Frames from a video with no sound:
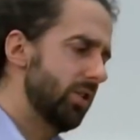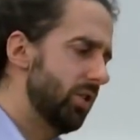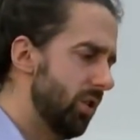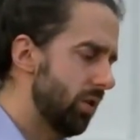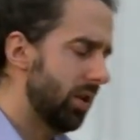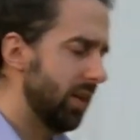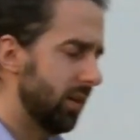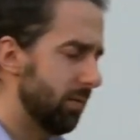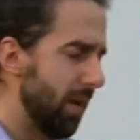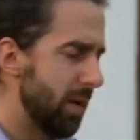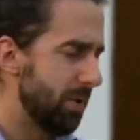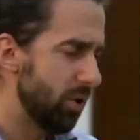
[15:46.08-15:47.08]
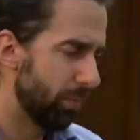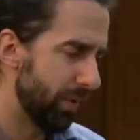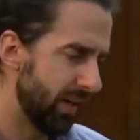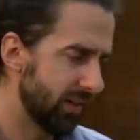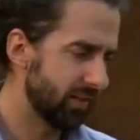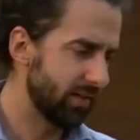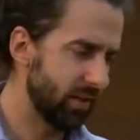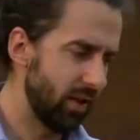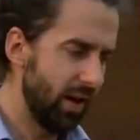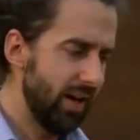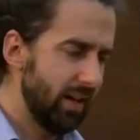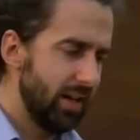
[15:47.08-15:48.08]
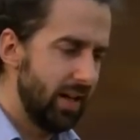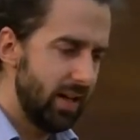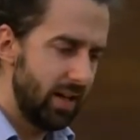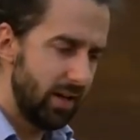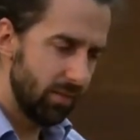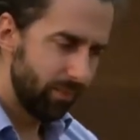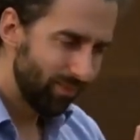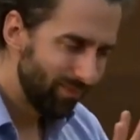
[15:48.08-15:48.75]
do you think that maybe you're being slightly,